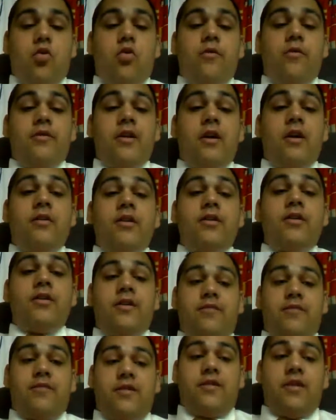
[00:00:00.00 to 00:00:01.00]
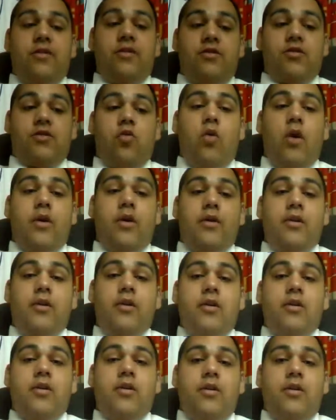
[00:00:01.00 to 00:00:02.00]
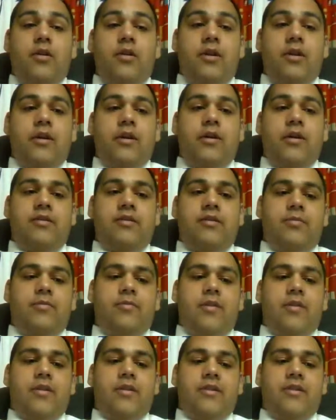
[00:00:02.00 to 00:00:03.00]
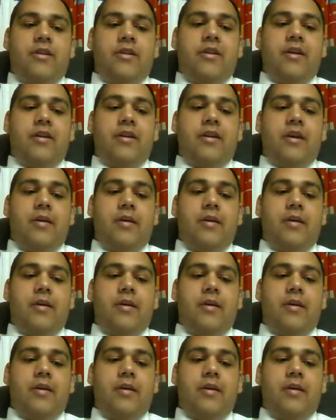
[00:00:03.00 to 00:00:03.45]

under 17 squad that is presently in camp.